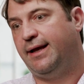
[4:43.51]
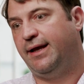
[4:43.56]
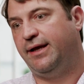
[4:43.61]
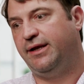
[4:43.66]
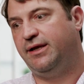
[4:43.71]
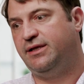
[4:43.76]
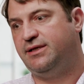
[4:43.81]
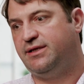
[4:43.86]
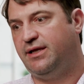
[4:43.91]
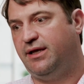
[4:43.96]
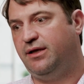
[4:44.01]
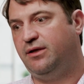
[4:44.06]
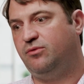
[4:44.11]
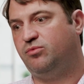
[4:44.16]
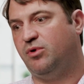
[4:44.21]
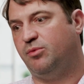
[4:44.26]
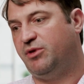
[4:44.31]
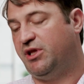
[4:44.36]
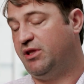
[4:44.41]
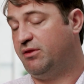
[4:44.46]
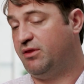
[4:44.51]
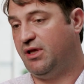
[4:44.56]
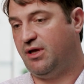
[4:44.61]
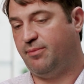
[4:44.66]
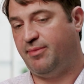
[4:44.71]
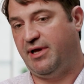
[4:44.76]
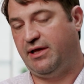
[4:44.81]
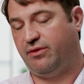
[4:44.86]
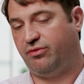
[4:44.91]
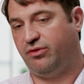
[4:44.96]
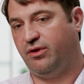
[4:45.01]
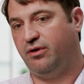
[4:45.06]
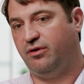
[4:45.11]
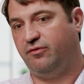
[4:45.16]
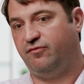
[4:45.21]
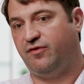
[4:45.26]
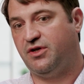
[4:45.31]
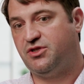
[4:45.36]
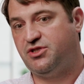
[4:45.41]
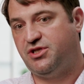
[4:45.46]
And indeed, when we think about the
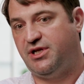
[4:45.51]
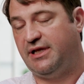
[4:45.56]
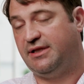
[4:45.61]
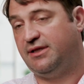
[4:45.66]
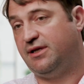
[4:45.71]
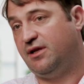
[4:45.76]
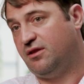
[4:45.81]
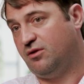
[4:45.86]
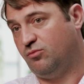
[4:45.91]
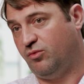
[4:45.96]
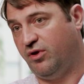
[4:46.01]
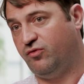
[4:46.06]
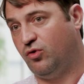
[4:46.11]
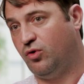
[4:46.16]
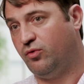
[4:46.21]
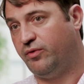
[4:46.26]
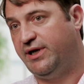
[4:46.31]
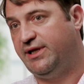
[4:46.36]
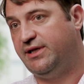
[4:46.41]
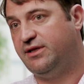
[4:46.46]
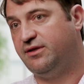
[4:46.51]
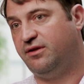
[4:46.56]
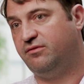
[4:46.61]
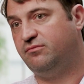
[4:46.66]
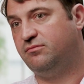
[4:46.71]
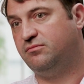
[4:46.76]
functionality that we've already